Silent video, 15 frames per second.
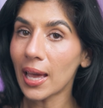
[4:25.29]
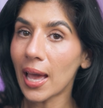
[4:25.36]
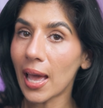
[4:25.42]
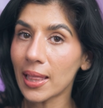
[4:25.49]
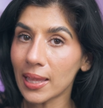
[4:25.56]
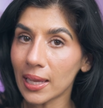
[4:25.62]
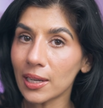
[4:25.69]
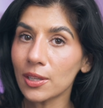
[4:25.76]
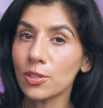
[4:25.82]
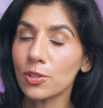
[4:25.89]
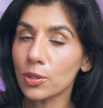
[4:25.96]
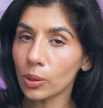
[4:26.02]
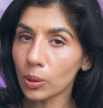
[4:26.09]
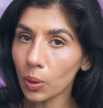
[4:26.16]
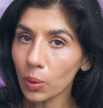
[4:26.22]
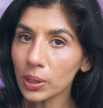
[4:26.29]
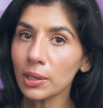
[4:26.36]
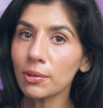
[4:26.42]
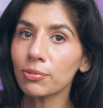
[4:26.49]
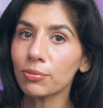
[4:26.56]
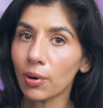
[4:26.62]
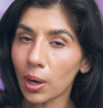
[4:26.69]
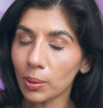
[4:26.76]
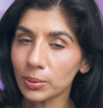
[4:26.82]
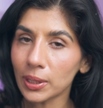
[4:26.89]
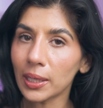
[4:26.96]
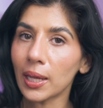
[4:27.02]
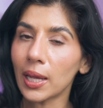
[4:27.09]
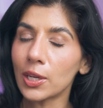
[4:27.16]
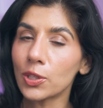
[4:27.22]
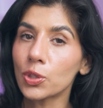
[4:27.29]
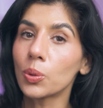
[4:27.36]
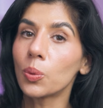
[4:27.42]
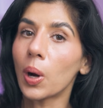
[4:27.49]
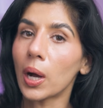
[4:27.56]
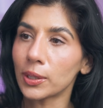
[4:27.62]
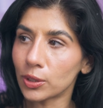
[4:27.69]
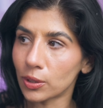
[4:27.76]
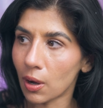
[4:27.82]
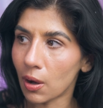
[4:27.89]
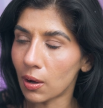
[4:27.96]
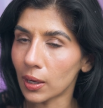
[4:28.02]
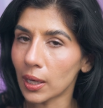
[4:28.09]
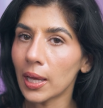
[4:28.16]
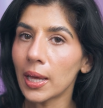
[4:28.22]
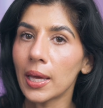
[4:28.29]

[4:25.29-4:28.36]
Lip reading: and then it slowly formed it into a dog,